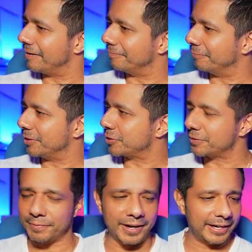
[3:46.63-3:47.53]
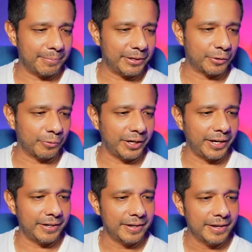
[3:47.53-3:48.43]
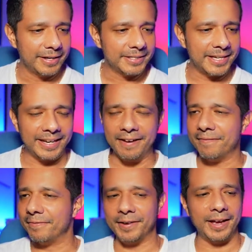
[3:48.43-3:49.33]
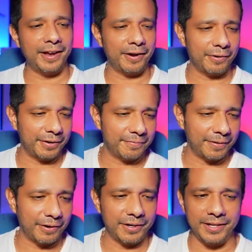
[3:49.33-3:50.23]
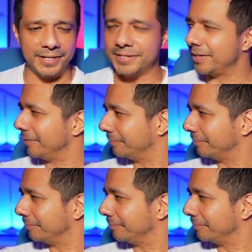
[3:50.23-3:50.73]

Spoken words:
which is fine. I'm in the green, taking it very easy.